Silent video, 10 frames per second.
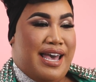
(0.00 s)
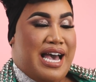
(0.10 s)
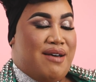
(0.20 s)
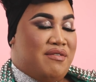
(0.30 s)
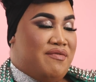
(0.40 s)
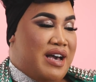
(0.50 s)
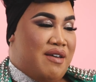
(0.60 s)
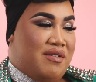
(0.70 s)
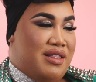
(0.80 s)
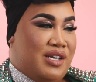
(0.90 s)
having
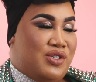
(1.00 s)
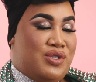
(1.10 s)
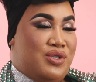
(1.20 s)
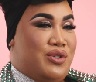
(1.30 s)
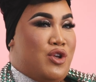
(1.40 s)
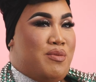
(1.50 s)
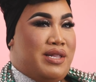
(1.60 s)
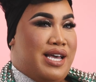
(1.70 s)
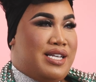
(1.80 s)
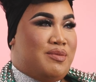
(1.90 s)
five collections
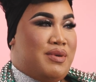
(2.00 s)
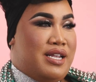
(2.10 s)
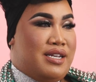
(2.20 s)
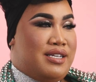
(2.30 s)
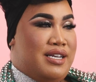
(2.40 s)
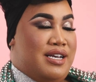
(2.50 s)
globally, has been